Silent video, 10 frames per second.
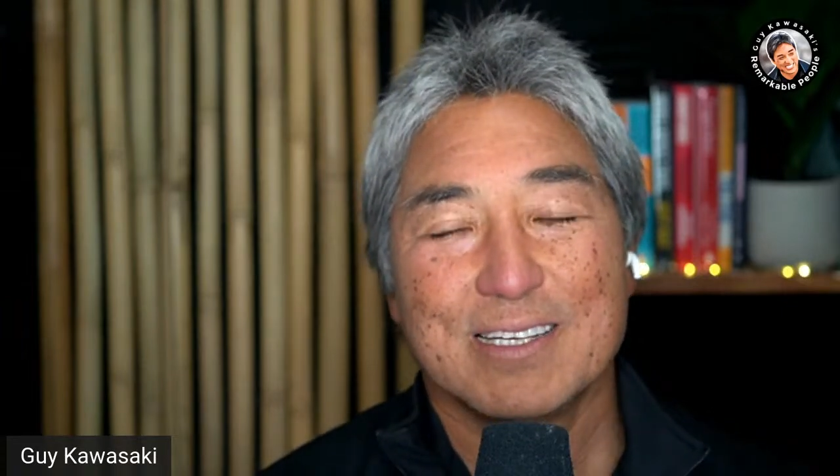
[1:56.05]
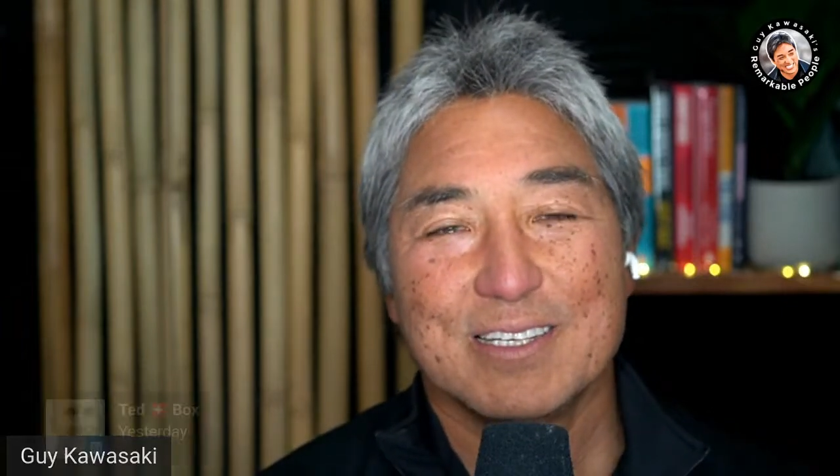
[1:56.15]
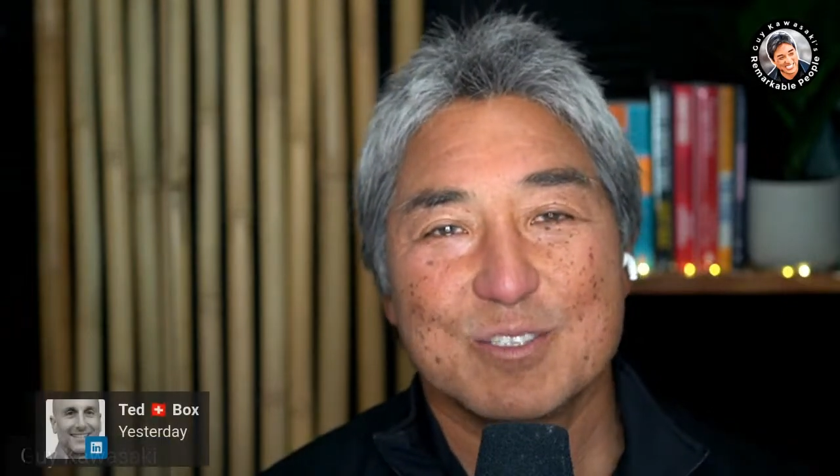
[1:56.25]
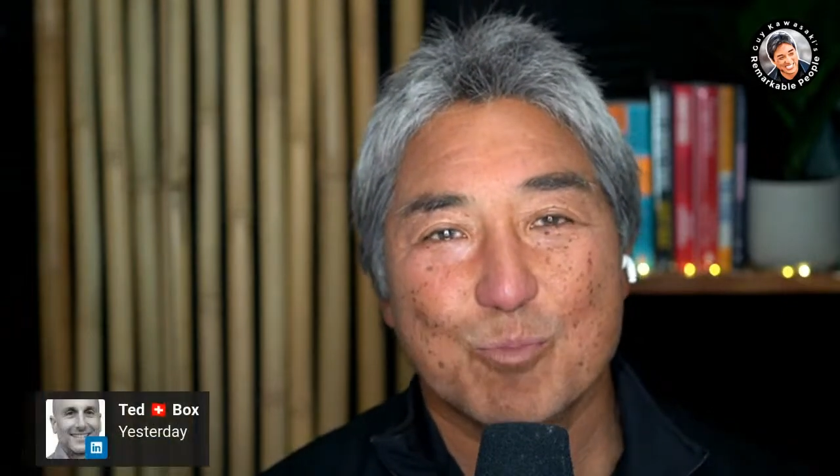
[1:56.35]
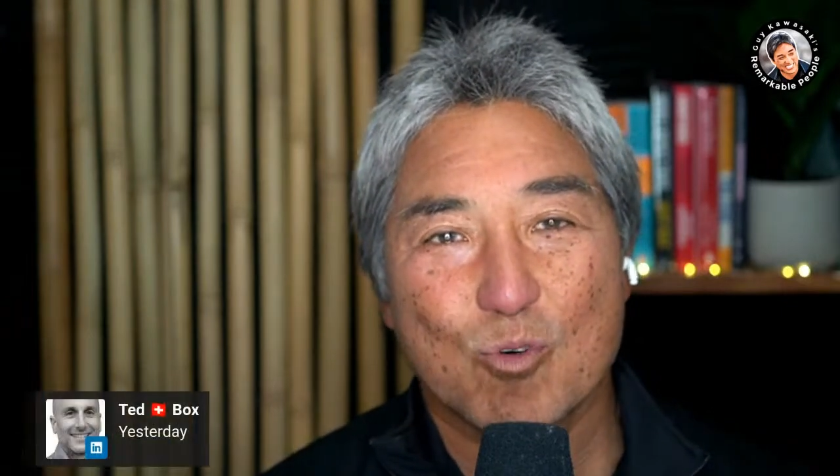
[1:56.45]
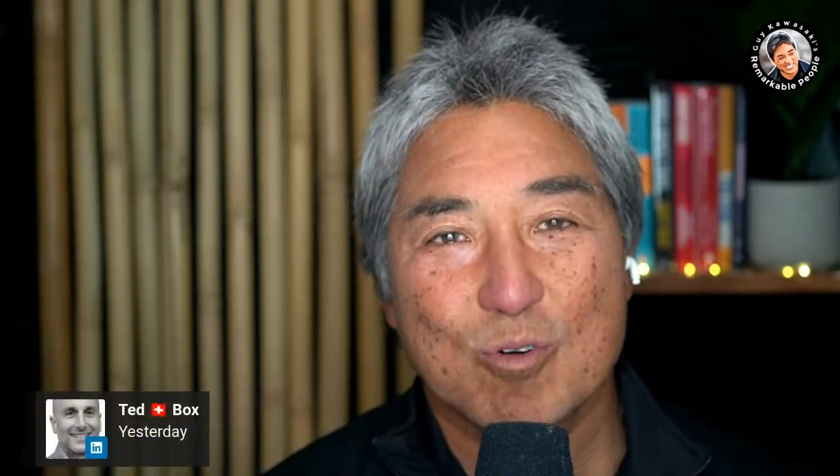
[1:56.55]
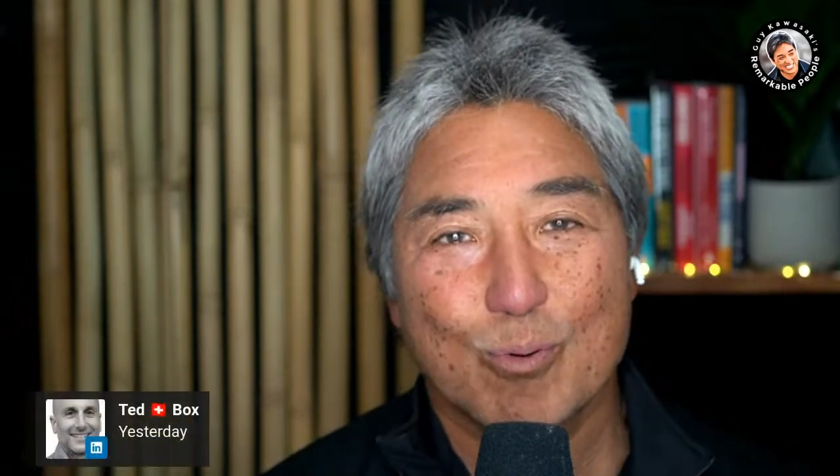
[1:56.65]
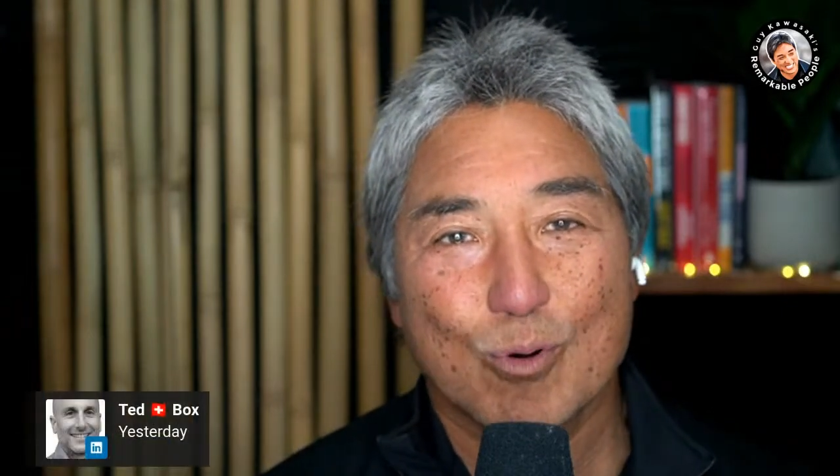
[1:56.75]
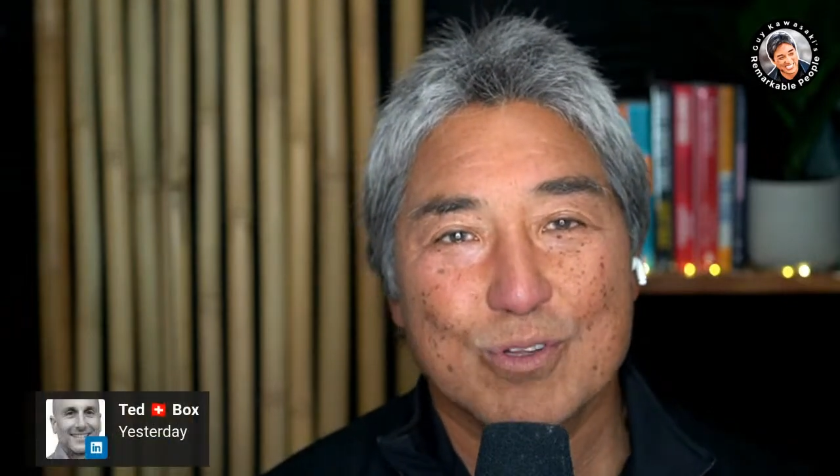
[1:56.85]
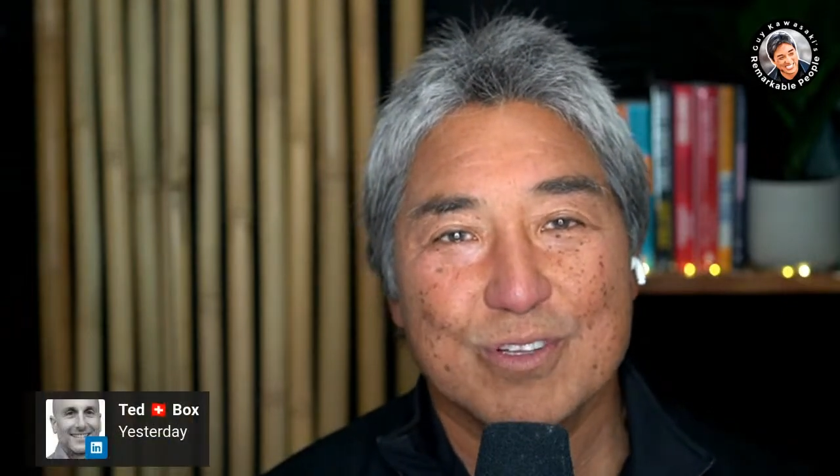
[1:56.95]
is more
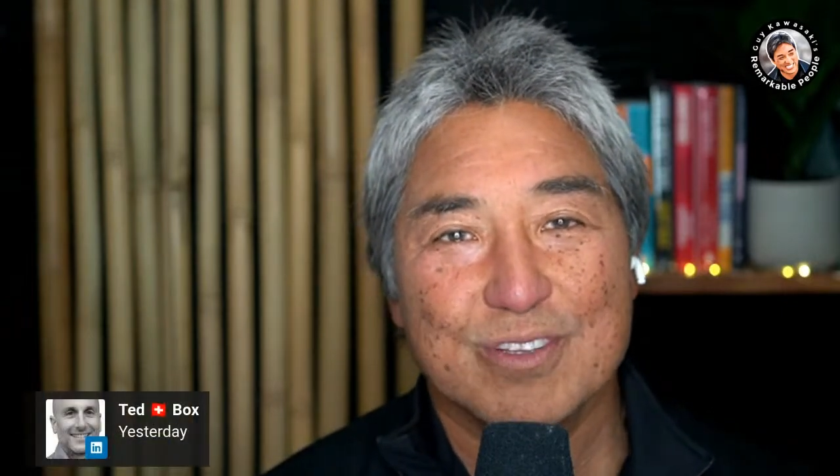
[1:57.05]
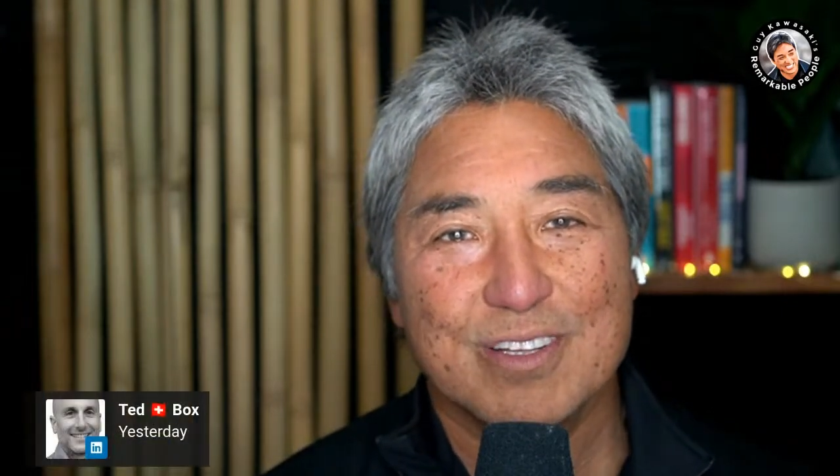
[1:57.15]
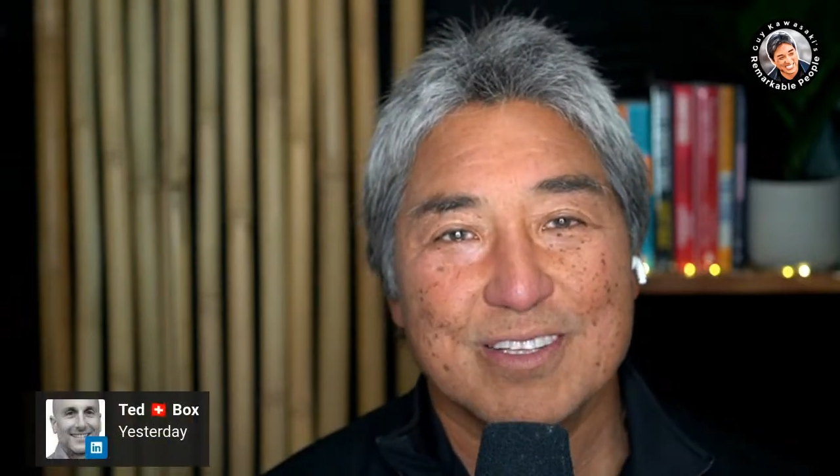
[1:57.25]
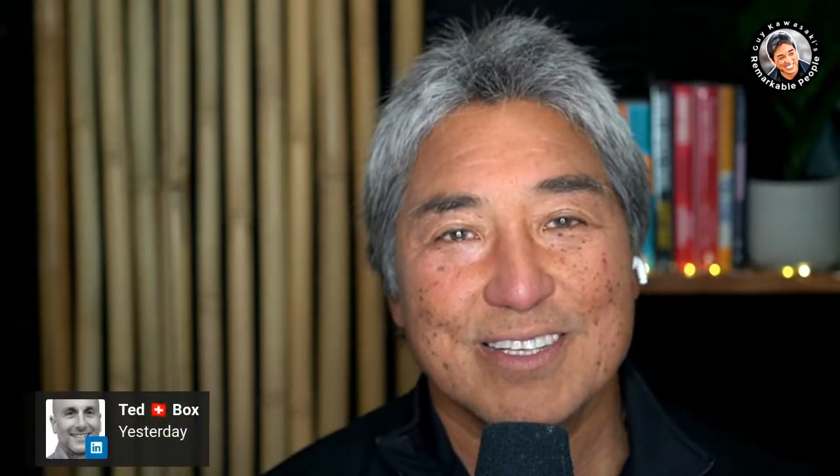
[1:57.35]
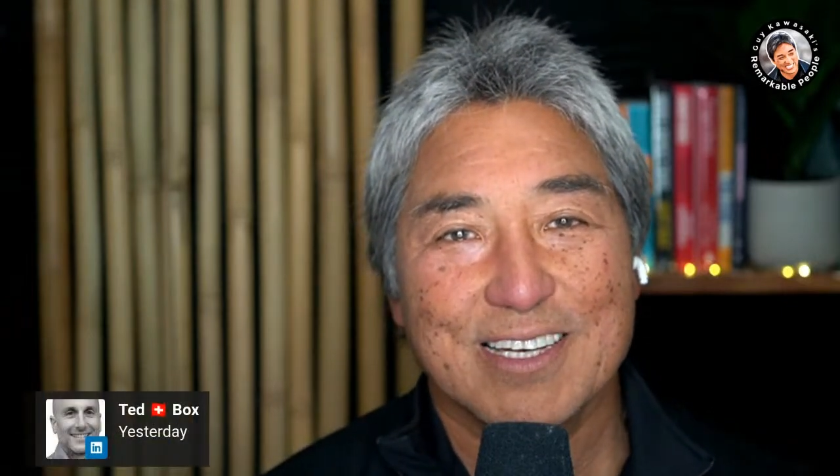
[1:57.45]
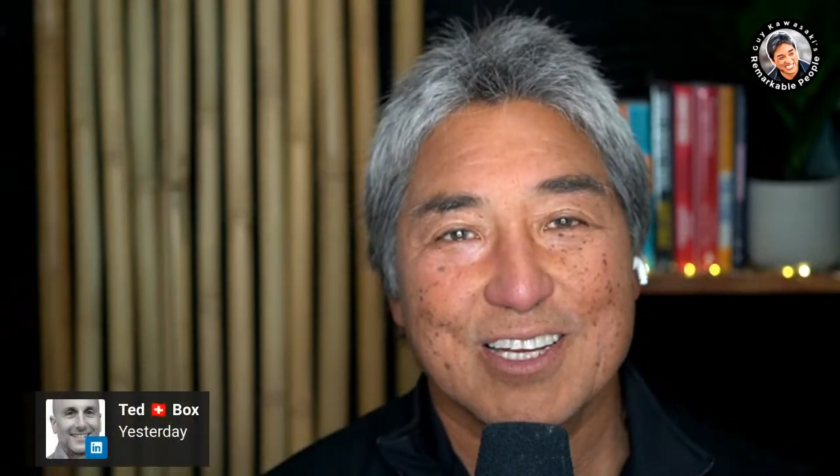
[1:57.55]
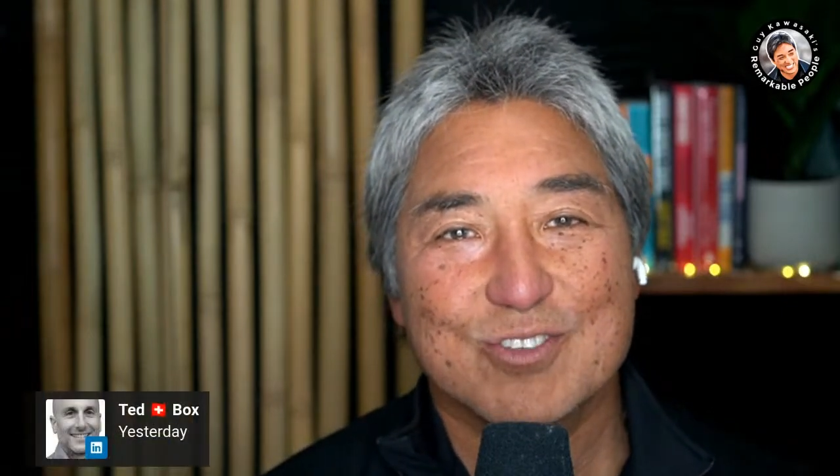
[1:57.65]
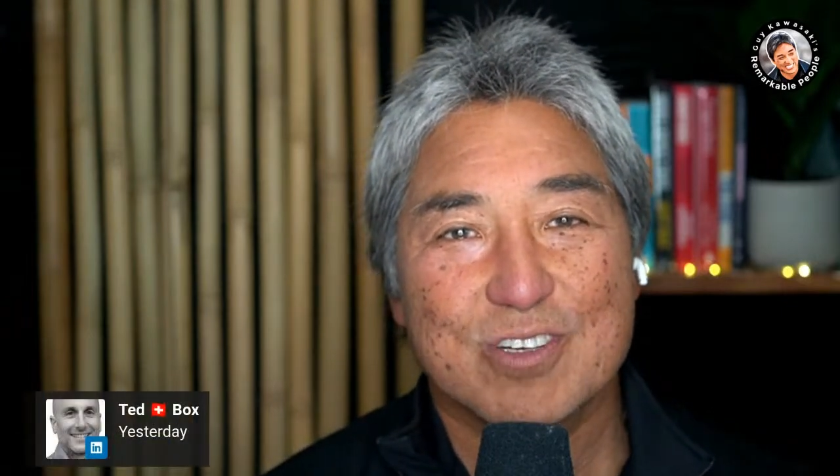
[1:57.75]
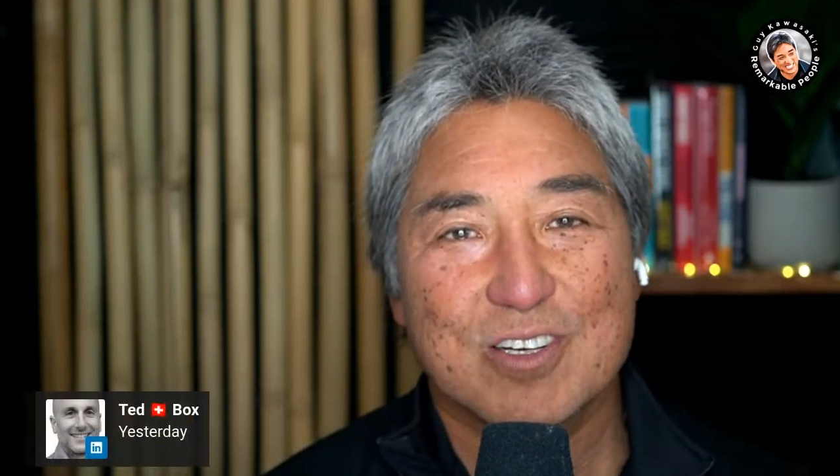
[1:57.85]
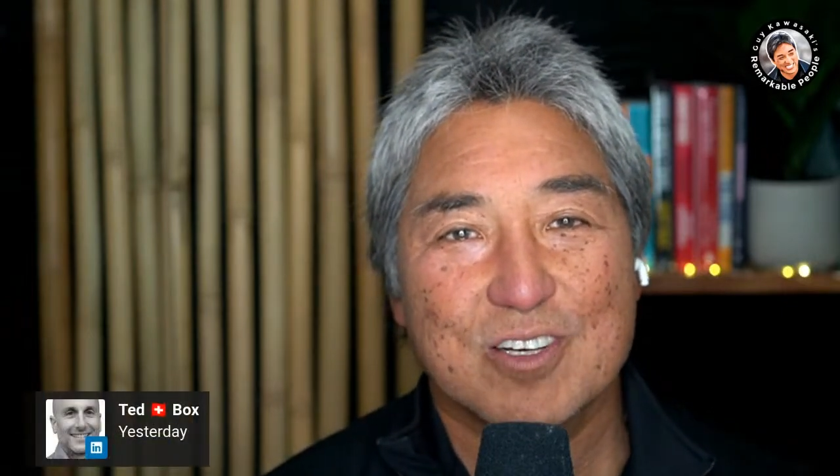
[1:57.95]
important than the
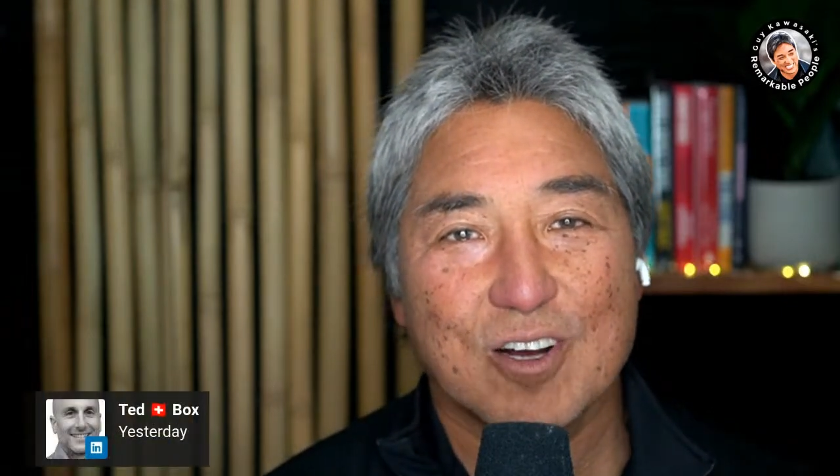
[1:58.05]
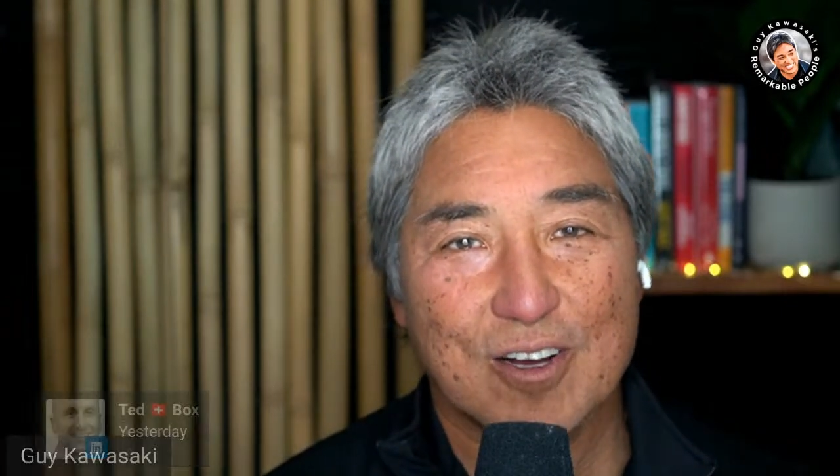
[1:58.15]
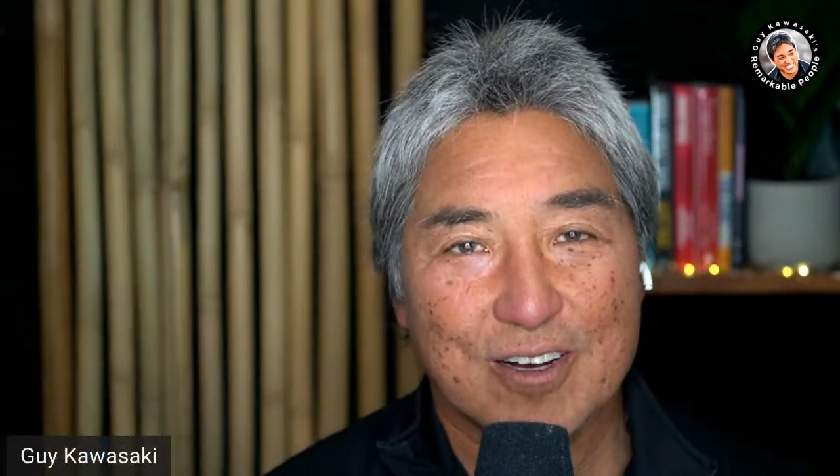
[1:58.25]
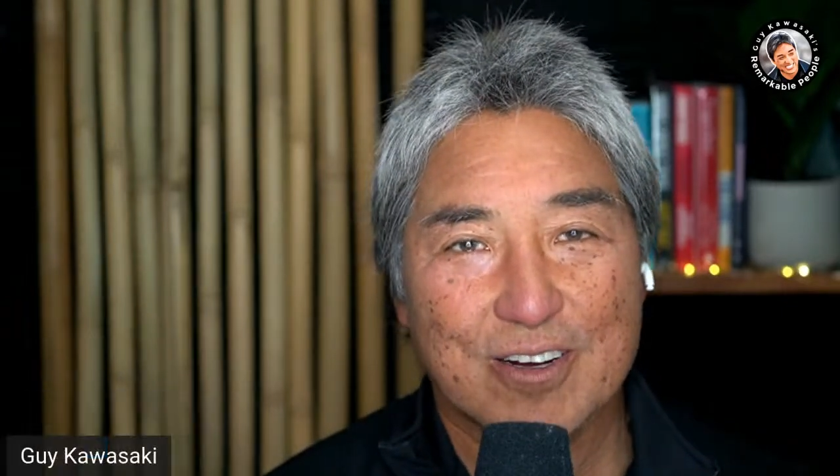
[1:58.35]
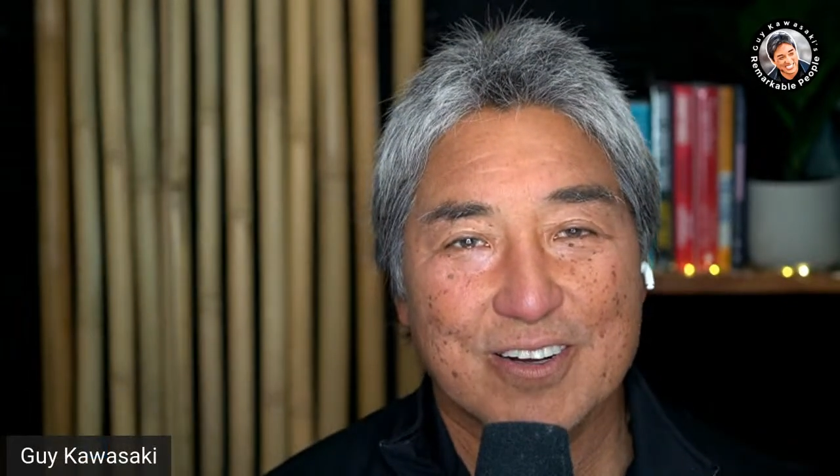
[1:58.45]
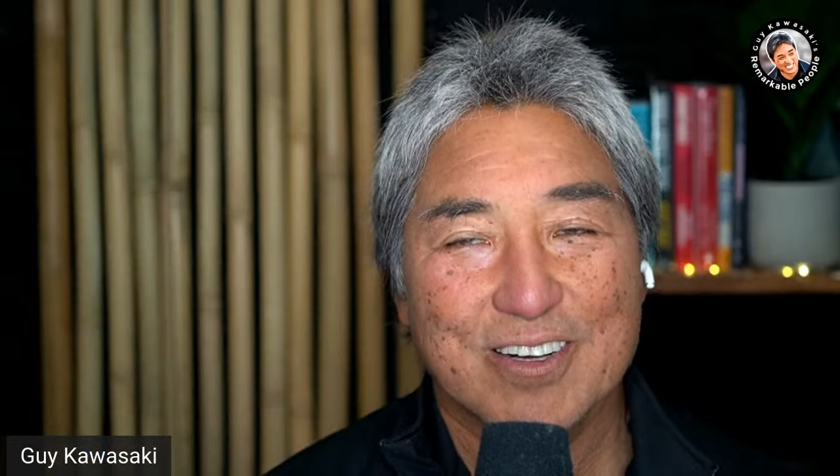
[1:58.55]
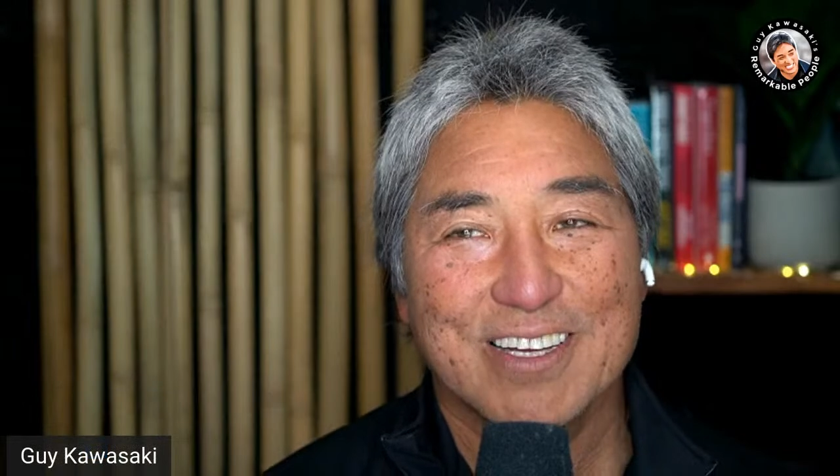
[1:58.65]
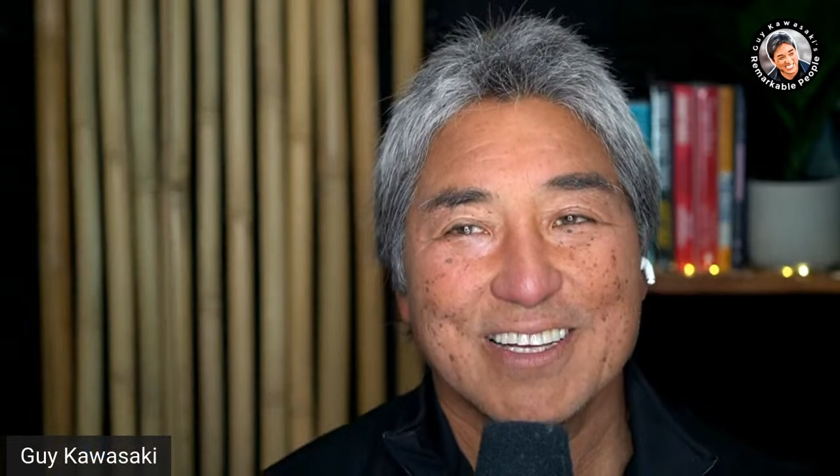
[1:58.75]
electric car,